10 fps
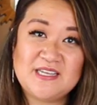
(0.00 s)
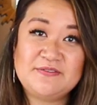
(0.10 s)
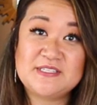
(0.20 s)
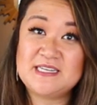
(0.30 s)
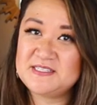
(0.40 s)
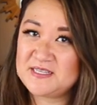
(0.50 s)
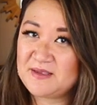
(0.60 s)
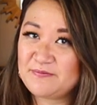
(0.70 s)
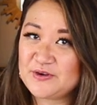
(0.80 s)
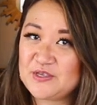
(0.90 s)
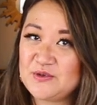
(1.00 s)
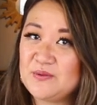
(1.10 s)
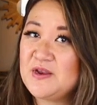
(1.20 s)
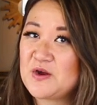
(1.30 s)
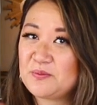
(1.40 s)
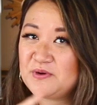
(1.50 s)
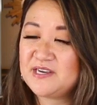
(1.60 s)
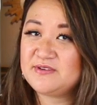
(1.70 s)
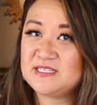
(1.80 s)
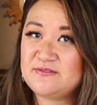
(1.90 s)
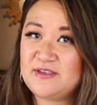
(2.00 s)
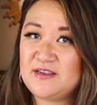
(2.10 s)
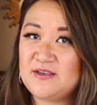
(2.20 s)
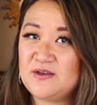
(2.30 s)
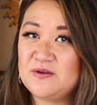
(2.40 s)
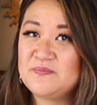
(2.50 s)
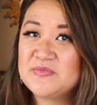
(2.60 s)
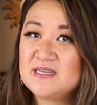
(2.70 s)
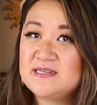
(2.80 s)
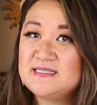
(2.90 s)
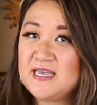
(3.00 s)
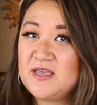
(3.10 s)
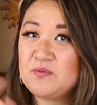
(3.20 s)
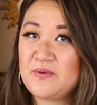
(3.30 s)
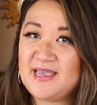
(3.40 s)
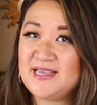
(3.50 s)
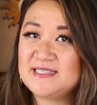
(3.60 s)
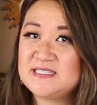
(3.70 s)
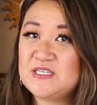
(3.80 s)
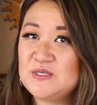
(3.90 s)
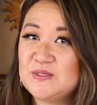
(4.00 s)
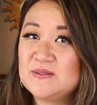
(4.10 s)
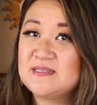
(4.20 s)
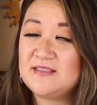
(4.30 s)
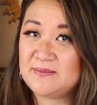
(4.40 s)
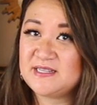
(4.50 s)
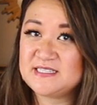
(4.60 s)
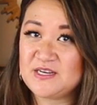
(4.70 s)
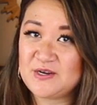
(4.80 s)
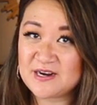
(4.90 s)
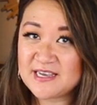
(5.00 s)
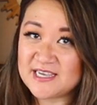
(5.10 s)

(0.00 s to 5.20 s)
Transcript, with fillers: left a tip for you in our previous video, ten ways to use lemons in your